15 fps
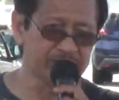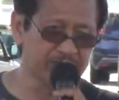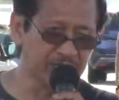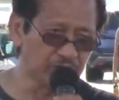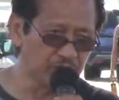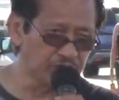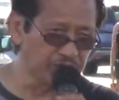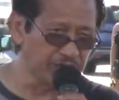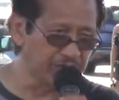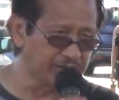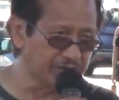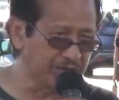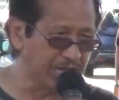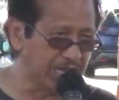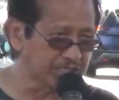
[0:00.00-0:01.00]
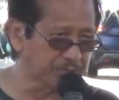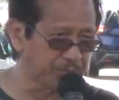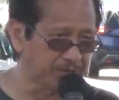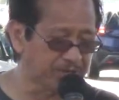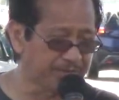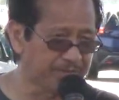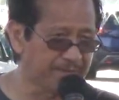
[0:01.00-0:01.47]
and share the
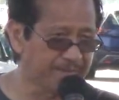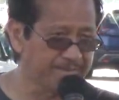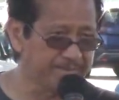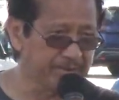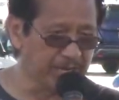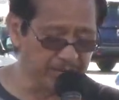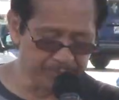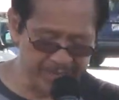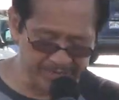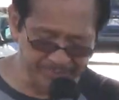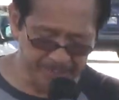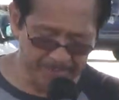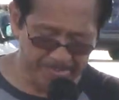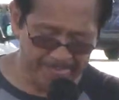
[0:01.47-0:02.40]
gospel. Amen?